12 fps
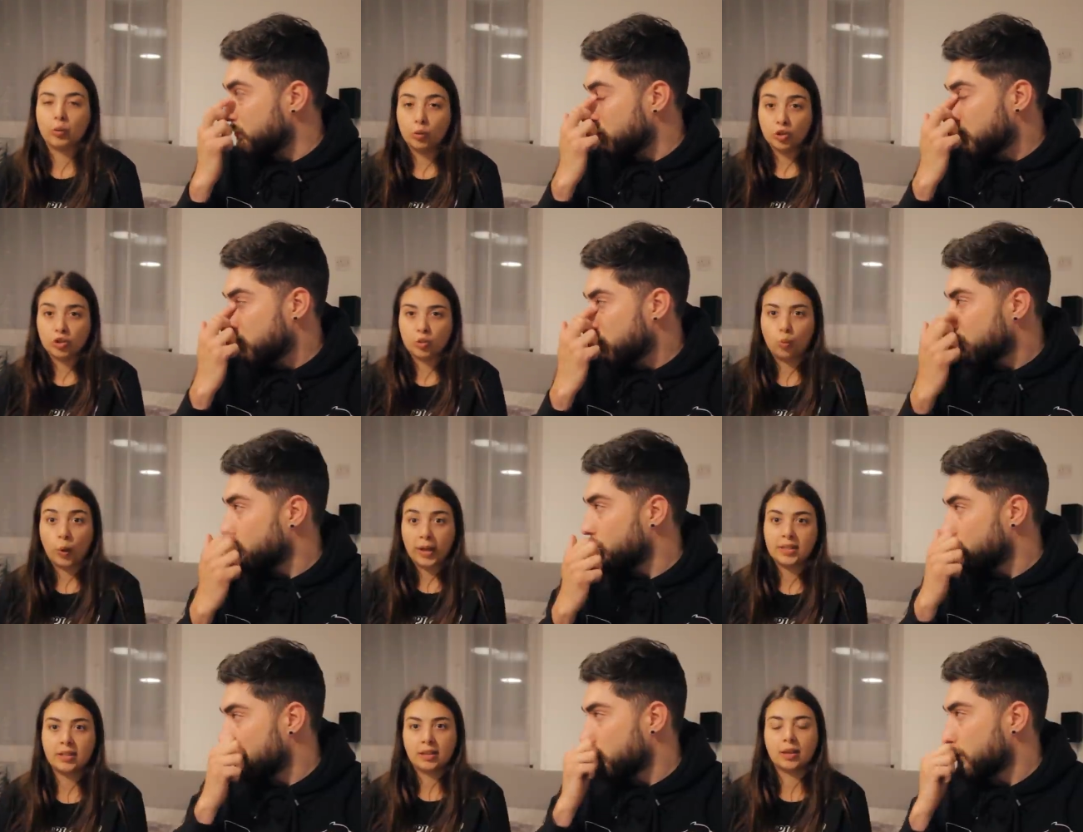Speaker 1: They were just
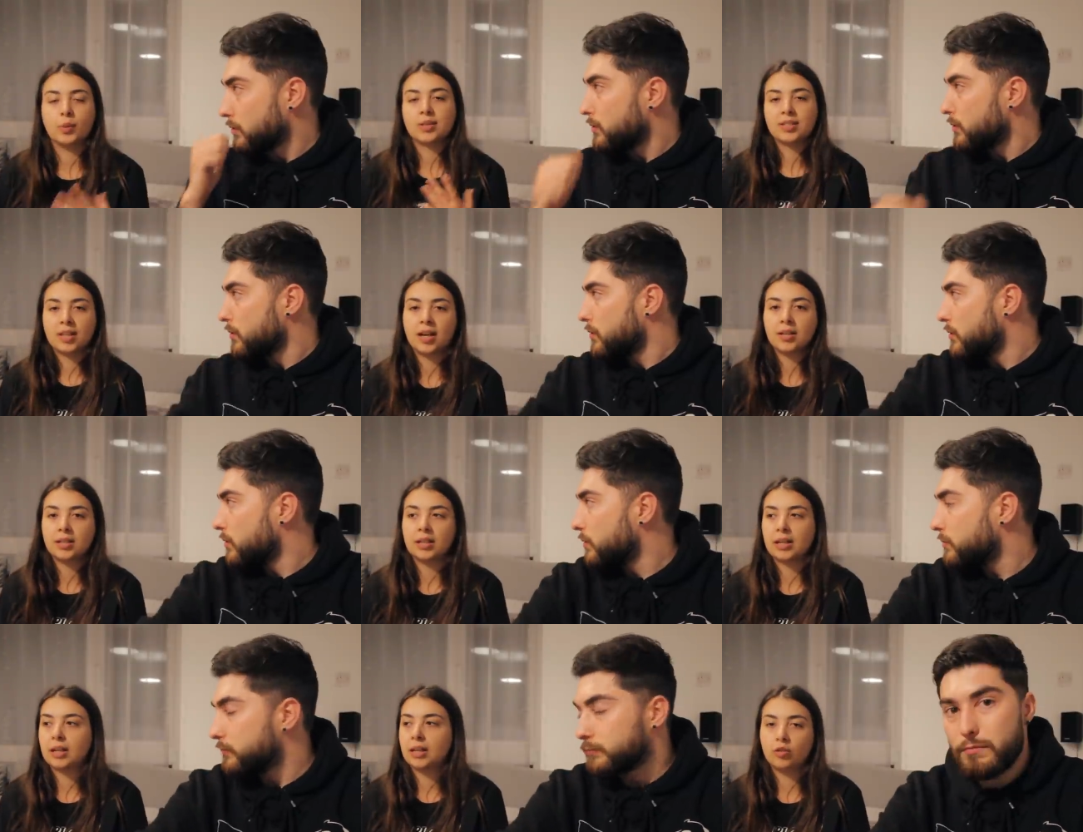waiting. They were
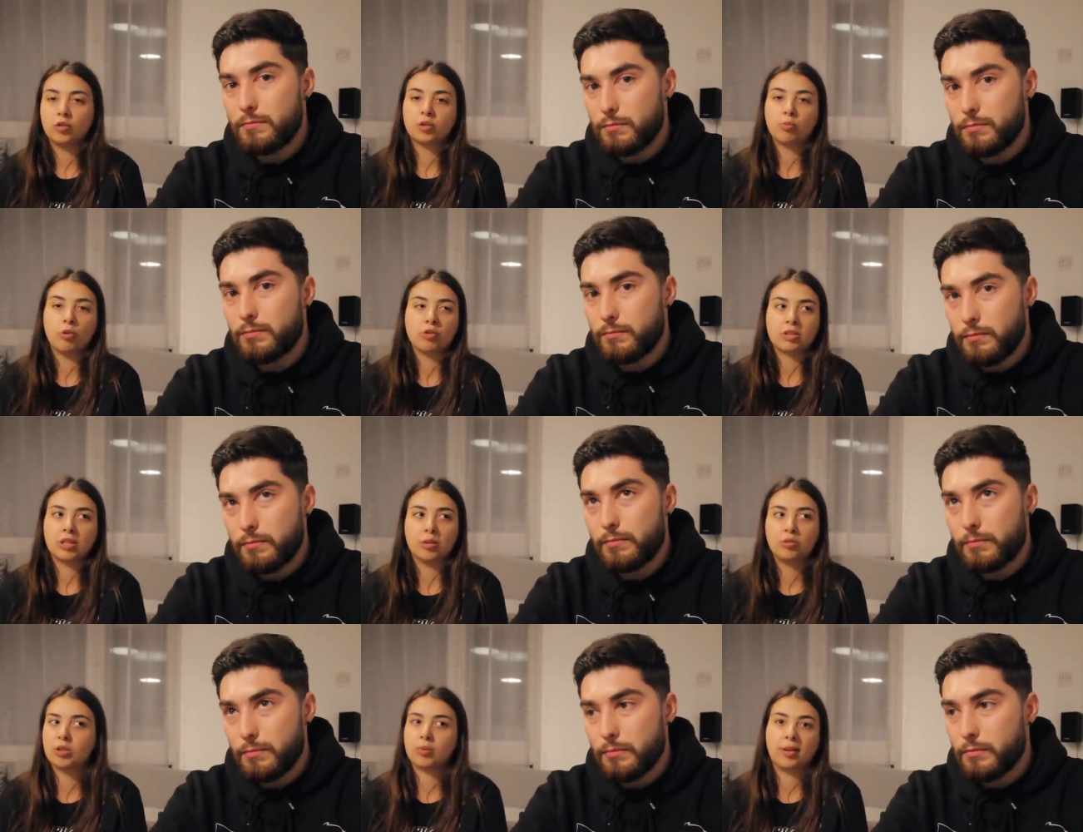standing in those spots and they
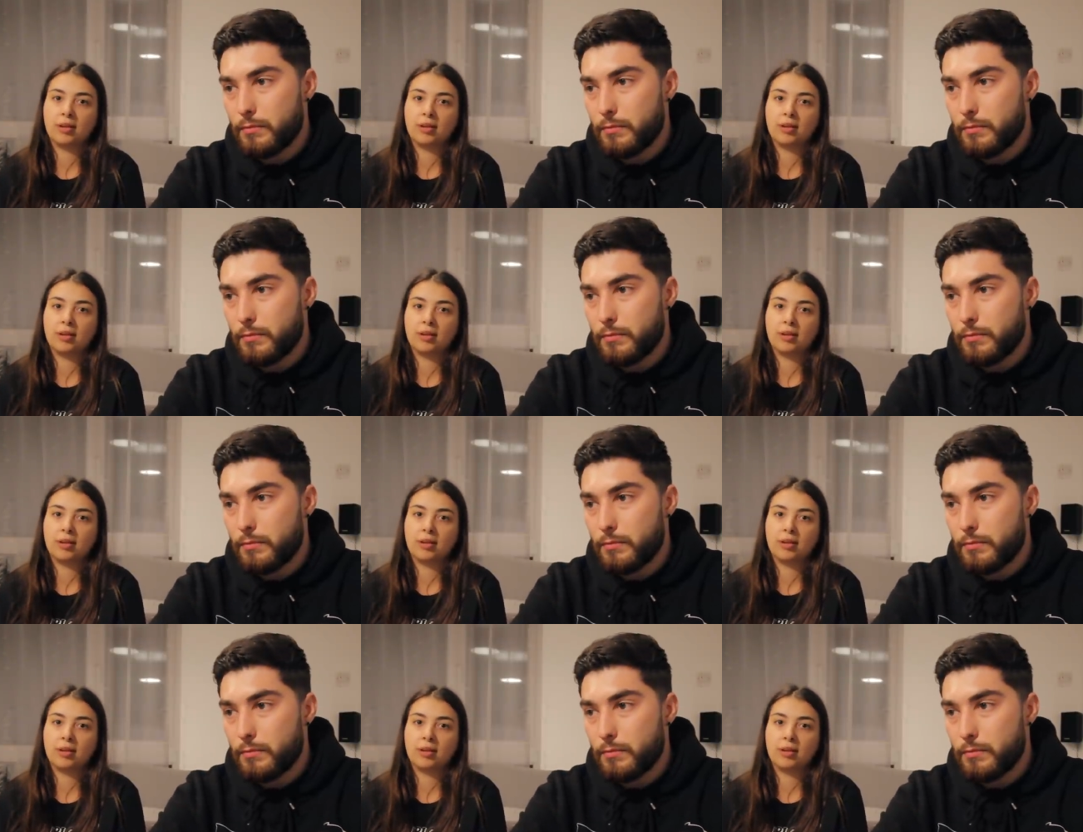were just